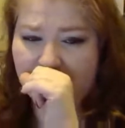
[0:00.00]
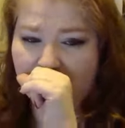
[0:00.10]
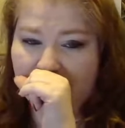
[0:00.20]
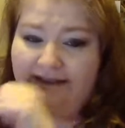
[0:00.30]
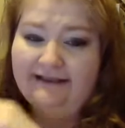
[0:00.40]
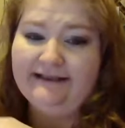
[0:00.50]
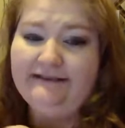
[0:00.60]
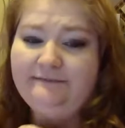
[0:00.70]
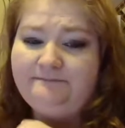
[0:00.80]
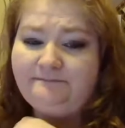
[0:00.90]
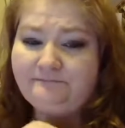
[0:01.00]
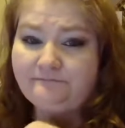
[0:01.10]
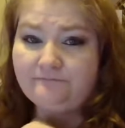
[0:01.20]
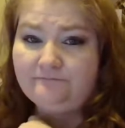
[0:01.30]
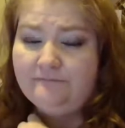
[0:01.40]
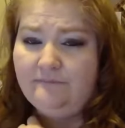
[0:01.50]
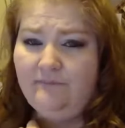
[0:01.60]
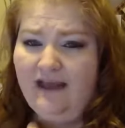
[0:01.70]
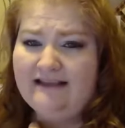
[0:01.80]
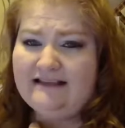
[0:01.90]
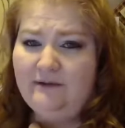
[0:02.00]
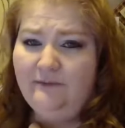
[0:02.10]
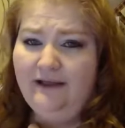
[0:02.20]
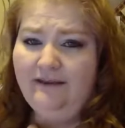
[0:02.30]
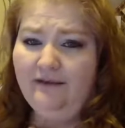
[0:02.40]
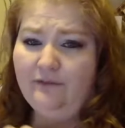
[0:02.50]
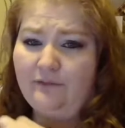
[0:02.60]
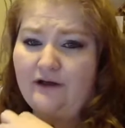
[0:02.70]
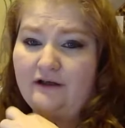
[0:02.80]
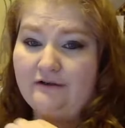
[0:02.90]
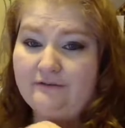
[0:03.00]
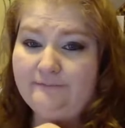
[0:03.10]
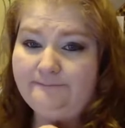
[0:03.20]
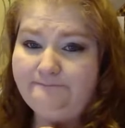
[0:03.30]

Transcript: so what I did is I went through